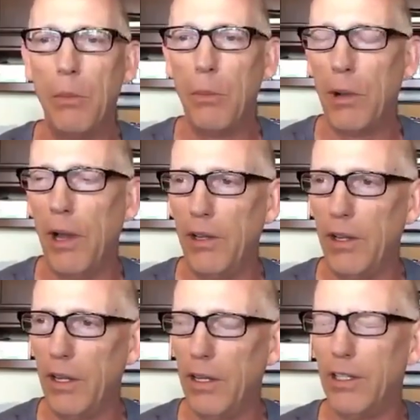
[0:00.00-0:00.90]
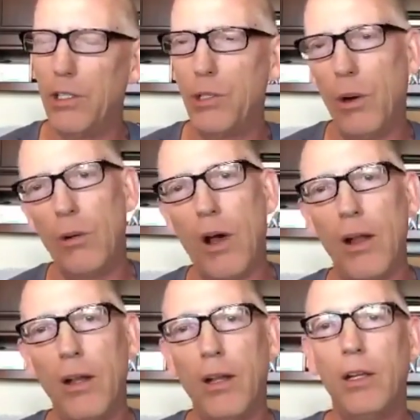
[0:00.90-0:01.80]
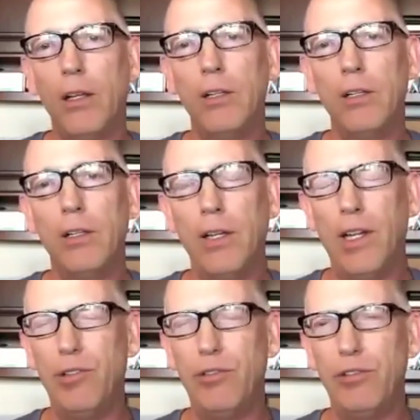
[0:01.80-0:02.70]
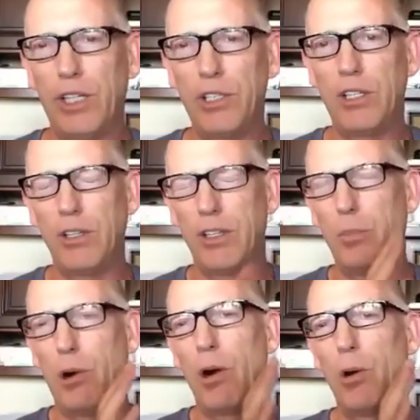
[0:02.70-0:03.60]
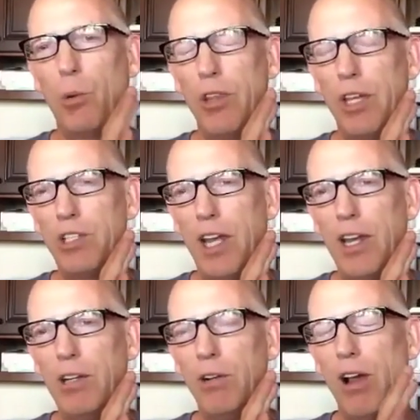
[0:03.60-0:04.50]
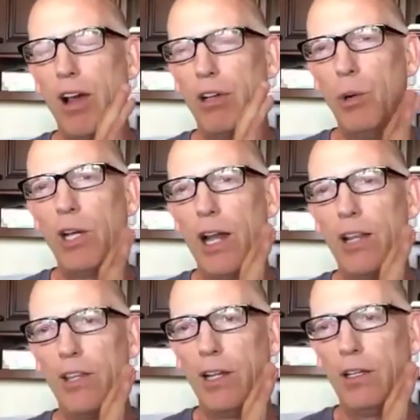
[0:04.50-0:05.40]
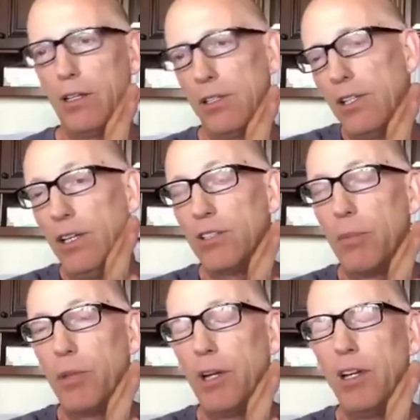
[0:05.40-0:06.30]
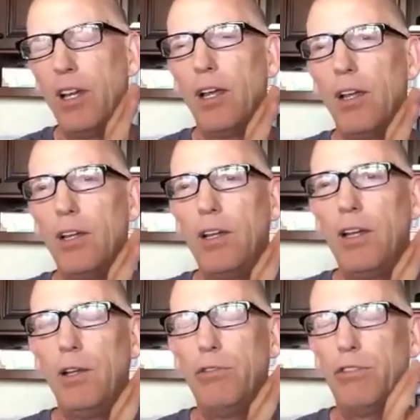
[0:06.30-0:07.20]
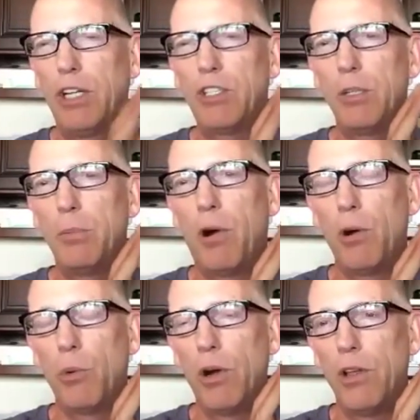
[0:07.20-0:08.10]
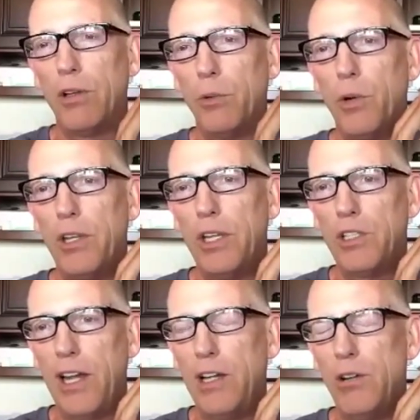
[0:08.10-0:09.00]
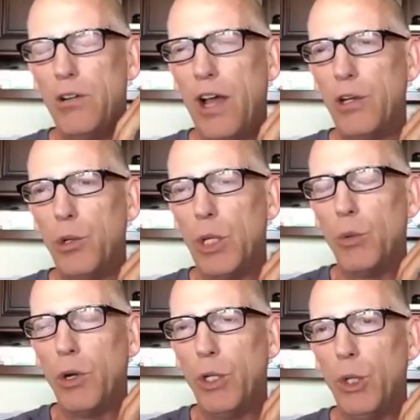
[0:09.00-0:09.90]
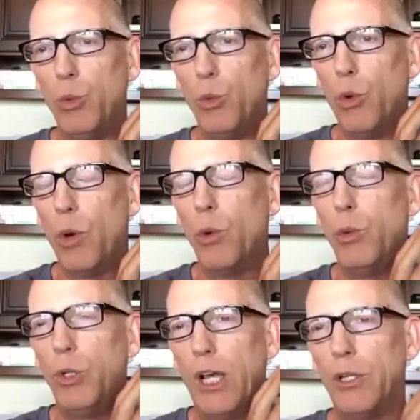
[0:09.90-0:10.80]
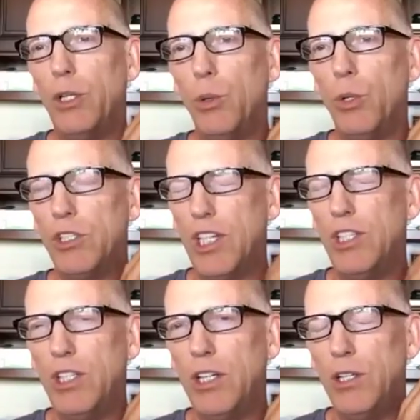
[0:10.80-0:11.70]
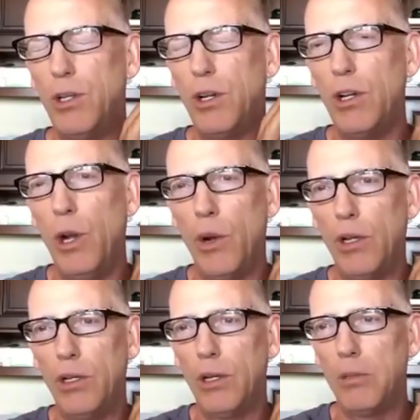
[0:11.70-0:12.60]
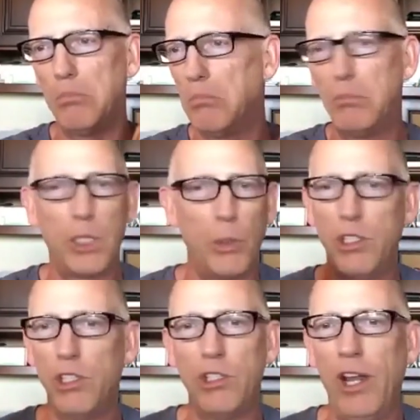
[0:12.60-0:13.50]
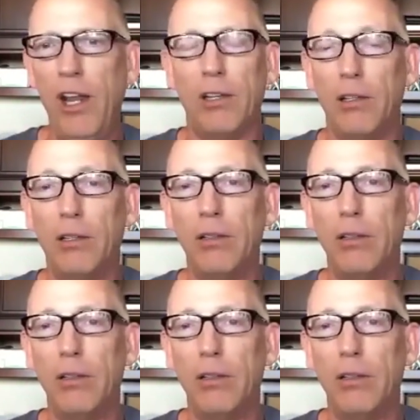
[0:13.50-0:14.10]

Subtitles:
But in the short run, he fixed the part where they say you're not doing anything, because he did something. He fixed the part where they say you're not doing what we tell you is easy and you can do it, so he just did it.